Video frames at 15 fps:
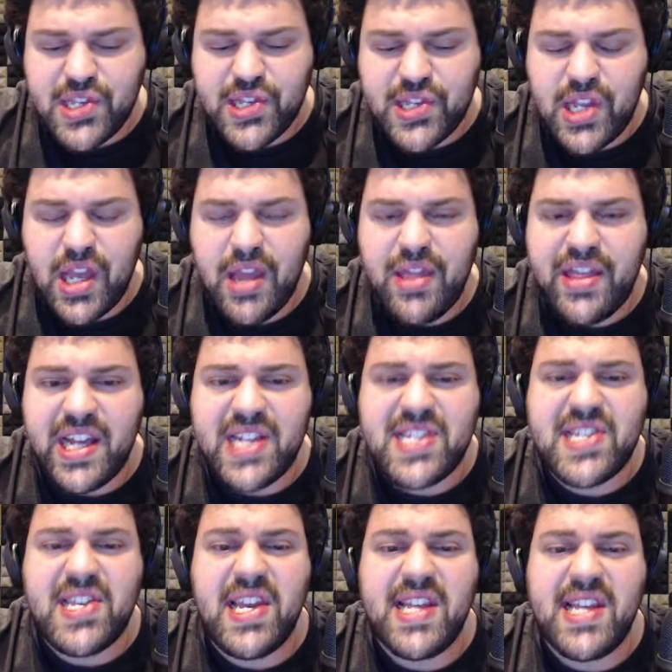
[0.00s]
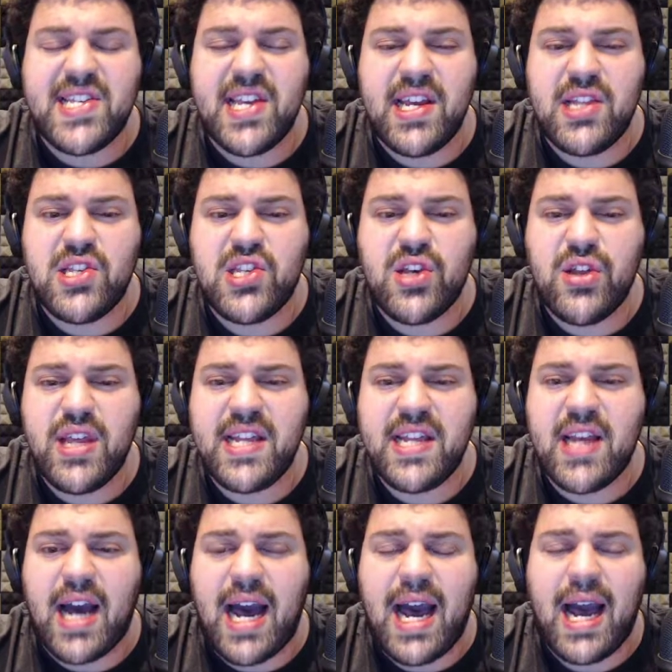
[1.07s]
this season, so
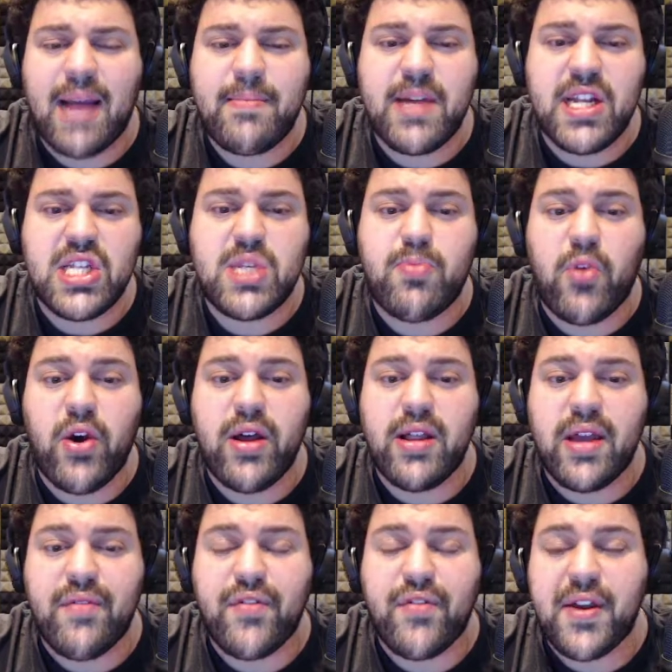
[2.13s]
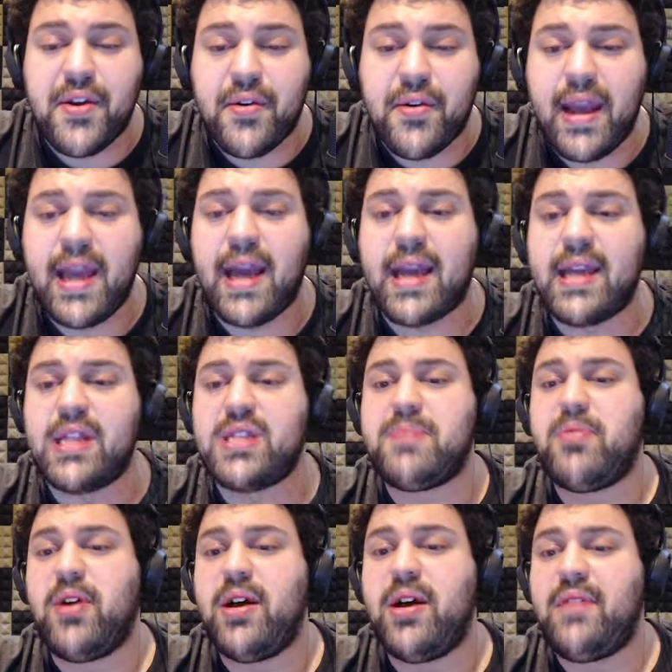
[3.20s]
I'm going to spoil it for you, right? I'm going to
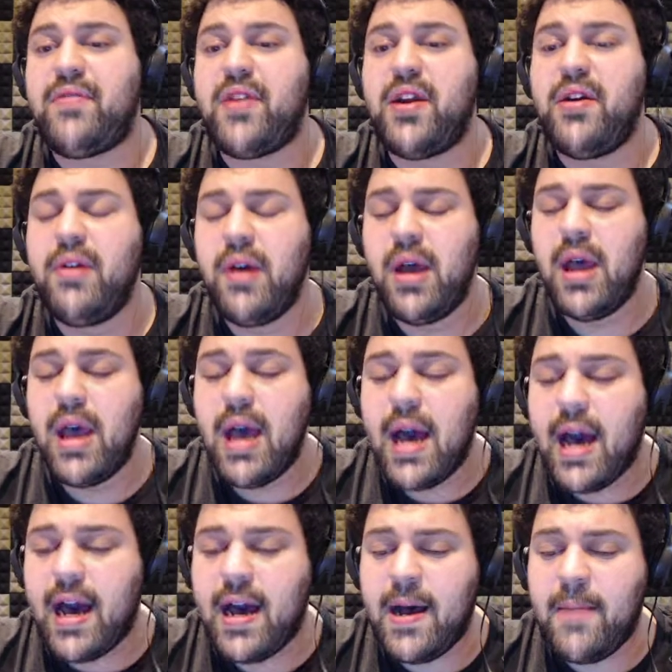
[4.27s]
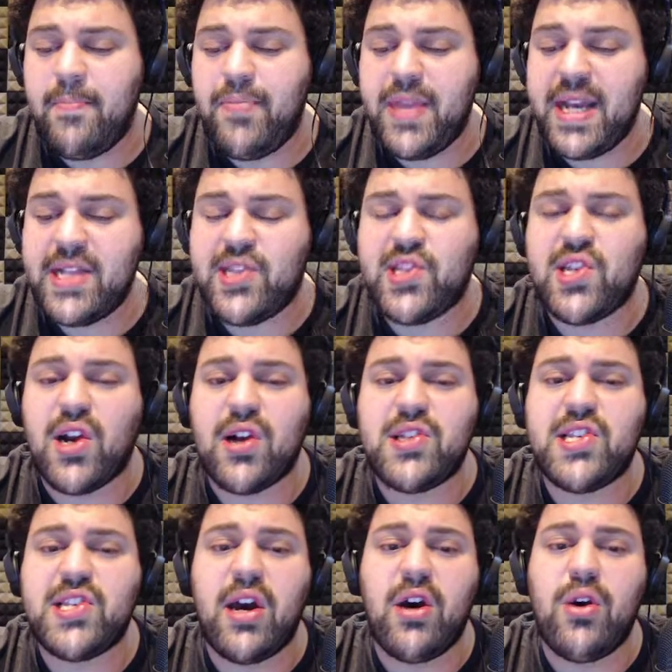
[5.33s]
spoil it for you. It starts
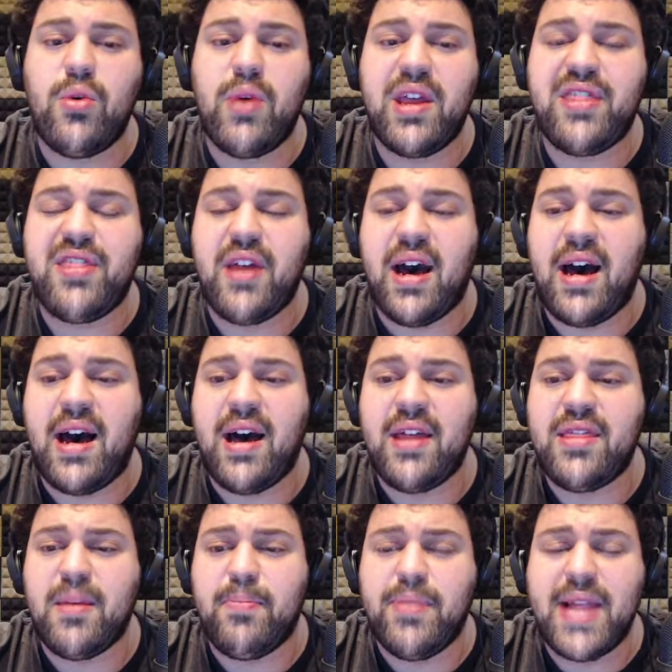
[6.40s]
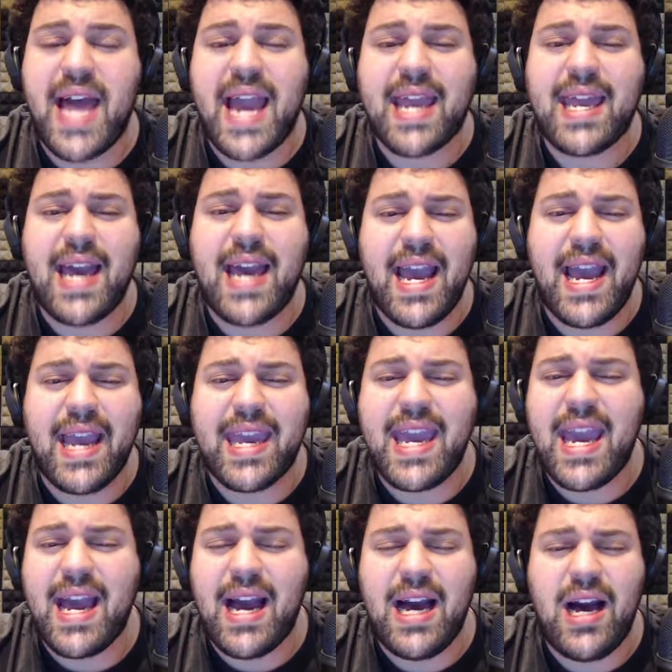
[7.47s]
out with the black guy.
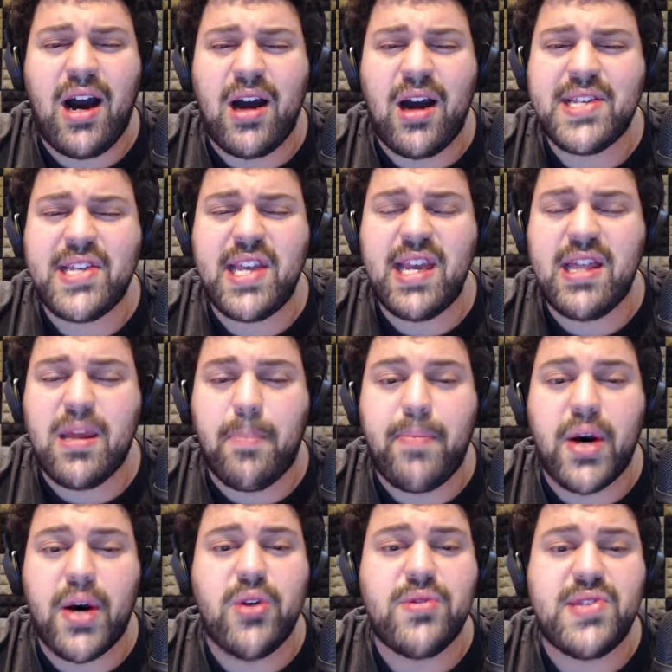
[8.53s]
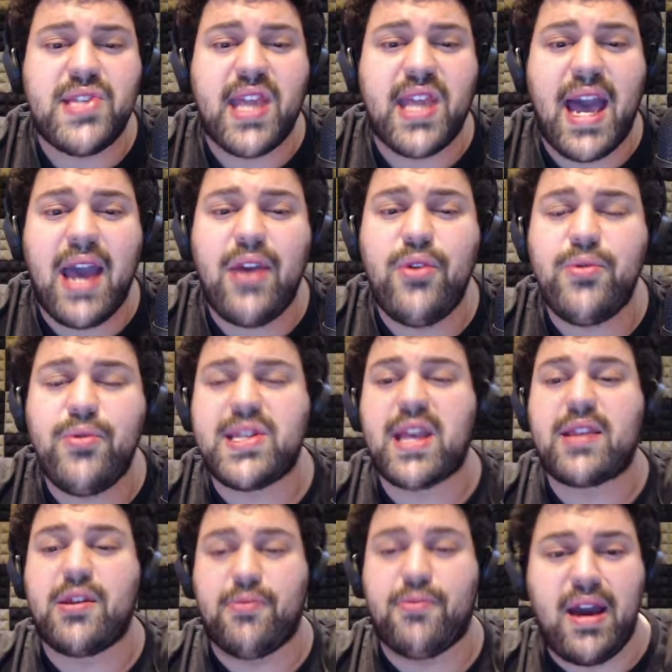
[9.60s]
Honestly, the Bones, the guy who was like
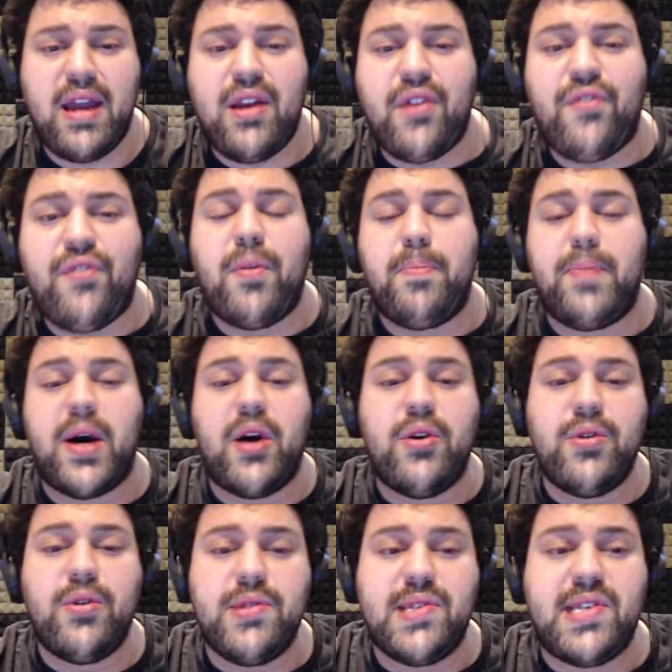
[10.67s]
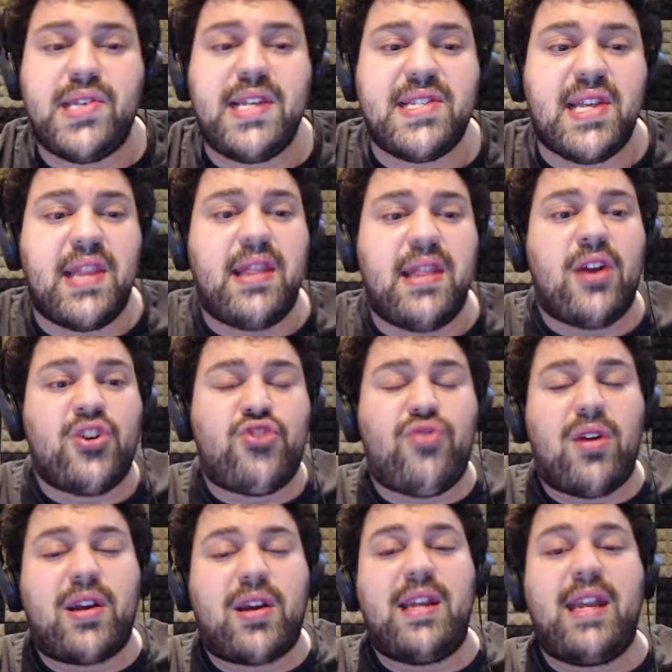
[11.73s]
the writer for Bones, he's in there
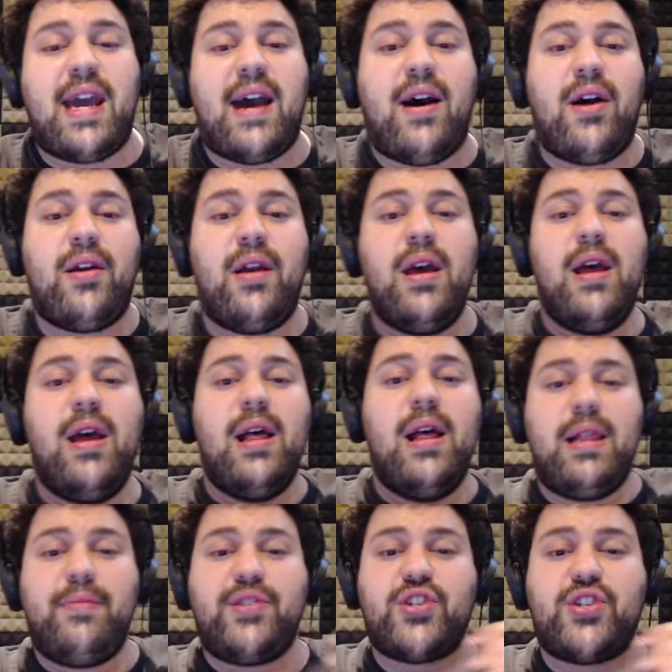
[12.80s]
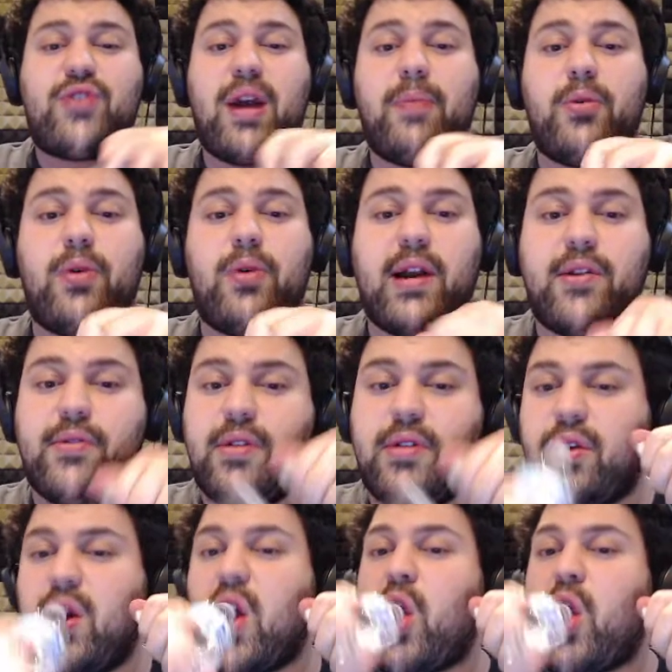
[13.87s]
shrunken down. Let me just grab a water really quick.